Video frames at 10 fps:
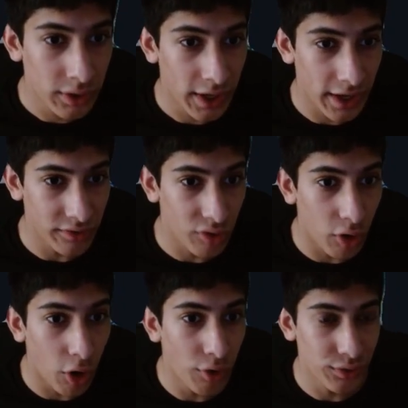and it's
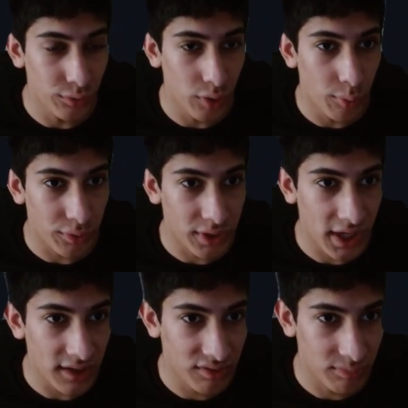all in
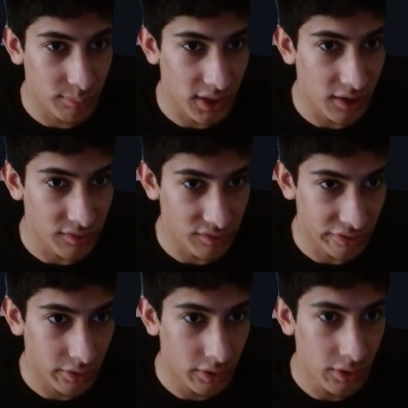lowercase because
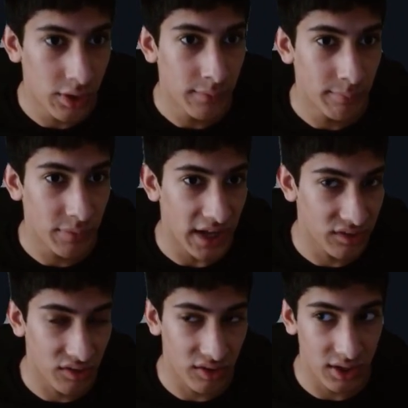
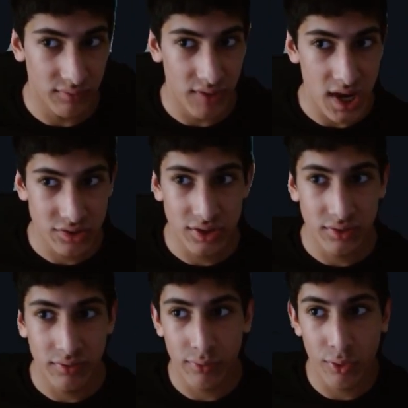that's the
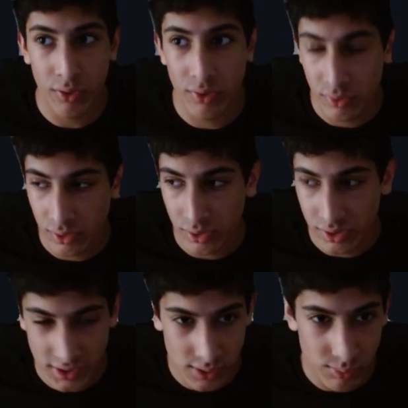convention for
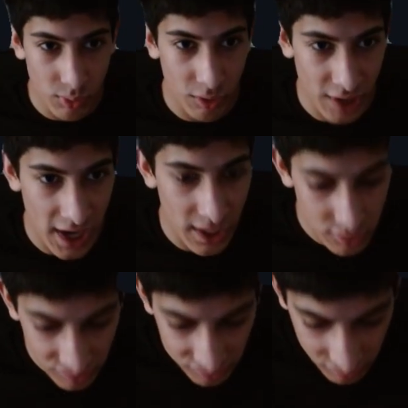
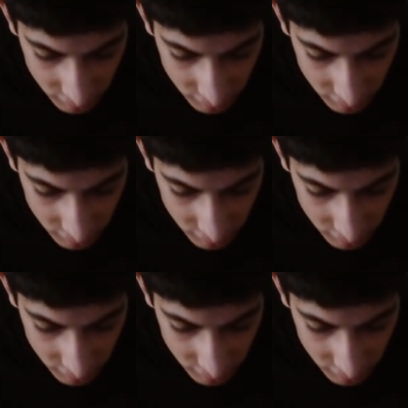URLs.